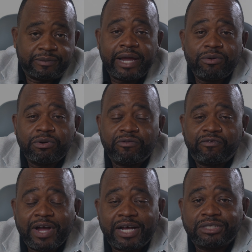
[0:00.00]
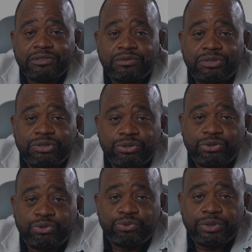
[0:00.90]
I own a vascular
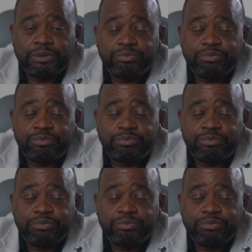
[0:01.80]
surgery